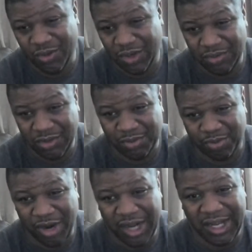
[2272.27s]
One was
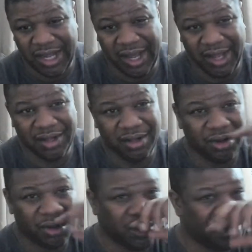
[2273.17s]
Brainiac,
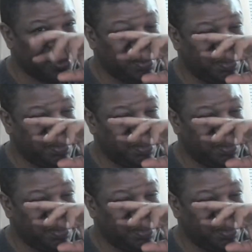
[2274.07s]
or